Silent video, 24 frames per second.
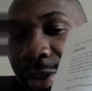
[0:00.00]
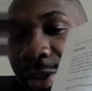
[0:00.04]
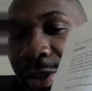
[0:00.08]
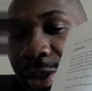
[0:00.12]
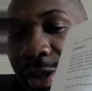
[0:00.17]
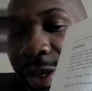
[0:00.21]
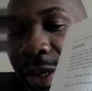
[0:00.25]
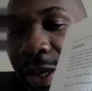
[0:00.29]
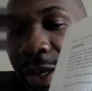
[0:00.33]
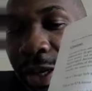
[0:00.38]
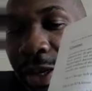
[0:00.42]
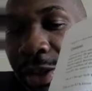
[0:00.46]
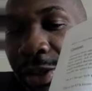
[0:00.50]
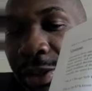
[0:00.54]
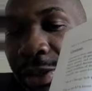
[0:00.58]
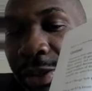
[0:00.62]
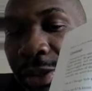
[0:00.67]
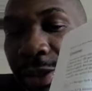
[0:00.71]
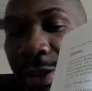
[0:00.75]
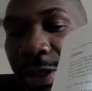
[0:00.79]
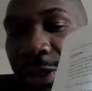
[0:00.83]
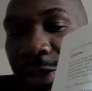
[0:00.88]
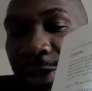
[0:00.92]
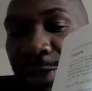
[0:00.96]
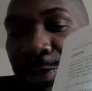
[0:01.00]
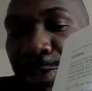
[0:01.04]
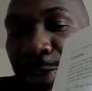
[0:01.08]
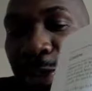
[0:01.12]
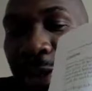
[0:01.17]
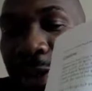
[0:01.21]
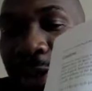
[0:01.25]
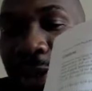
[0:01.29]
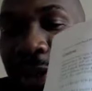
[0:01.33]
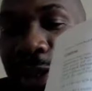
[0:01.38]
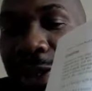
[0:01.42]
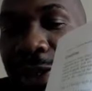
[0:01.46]
There's
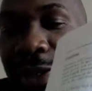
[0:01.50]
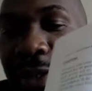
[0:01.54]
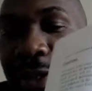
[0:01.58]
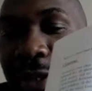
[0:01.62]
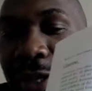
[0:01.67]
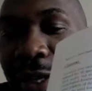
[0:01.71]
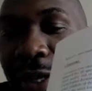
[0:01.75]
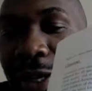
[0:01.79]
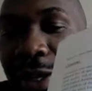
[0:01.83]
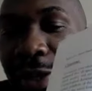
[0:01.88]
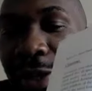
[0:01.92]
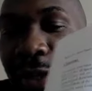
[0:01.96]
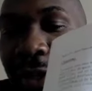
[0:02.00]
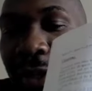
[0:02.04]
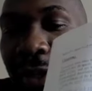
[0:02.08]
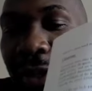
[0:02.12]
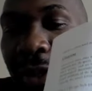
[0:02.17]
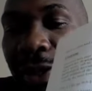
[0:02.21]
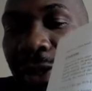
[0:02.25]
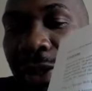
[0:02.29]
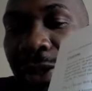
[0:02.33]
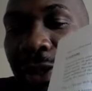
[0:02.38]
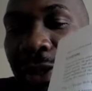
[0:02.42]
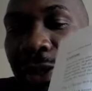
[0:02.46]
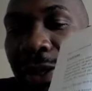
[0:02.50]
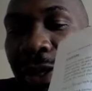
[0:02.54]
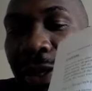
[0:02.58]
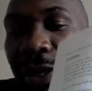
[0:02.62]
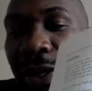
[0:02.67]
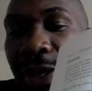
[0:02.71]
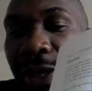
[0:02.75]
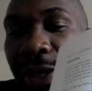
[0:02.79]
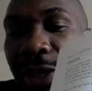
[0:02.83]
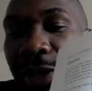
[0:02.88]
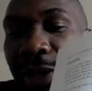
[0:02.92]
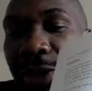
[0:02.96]
Bentley and Ziegler, the
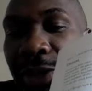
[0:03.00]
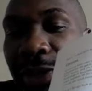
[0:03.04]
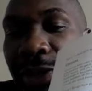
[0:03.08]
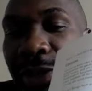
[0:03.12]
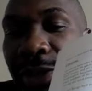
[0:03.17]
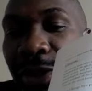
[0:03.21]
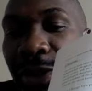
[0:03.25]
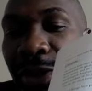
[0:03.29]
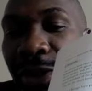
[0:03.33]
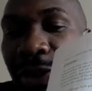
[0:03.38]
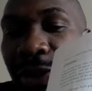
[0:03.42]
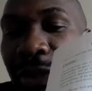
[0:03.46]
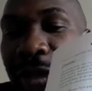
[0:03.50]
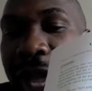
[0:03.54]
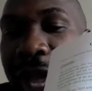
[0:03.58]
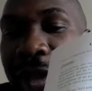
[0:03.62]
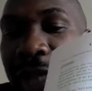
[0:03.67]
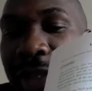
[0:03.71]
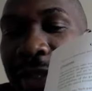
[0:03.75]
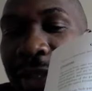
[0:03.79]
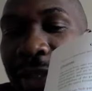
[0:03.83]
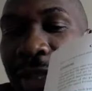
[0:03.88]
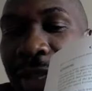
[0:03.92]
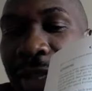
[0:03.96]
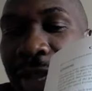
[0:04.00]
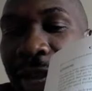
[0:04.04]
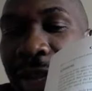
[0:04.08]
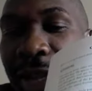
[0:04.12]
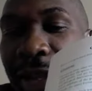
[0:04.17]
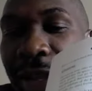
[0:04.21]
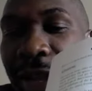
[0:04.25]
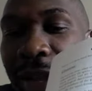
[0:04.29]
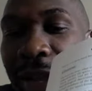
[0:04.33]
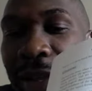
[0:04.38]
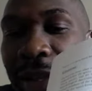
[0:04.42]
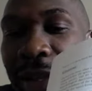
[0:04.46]
year is 2008
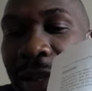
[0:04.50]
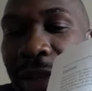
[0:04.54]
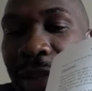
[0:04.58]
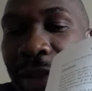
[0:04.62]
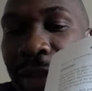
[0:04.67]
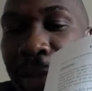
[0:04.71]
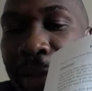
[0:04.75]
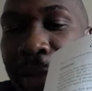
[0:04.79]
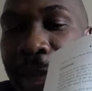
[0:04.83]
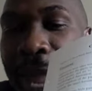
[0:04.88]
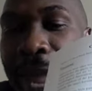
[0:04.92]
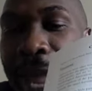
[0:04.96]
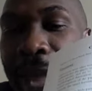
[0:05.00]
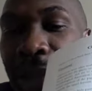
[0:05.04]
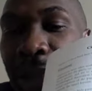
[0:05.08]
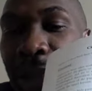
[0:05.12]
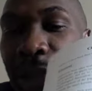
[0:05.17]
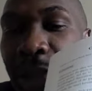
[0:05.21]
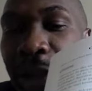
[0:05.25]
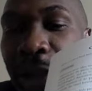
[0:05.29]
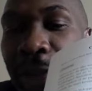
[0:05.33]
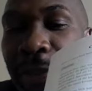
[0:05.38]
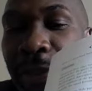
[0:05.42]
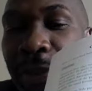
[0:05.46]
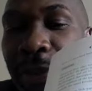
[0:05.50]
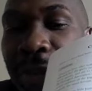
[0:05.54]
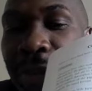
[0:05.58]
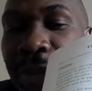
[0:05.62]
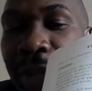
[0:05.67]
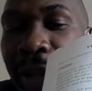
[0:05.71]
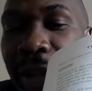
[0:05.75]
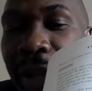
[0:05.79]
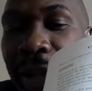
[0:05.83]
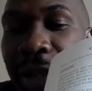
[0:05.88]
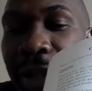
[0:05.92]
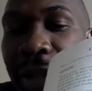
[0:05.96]
on here, and the page number is
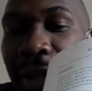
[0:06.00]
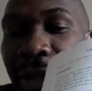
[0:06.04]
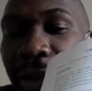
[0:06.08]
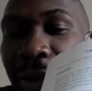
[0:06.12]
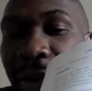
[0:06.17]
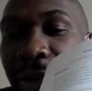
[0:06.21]
on here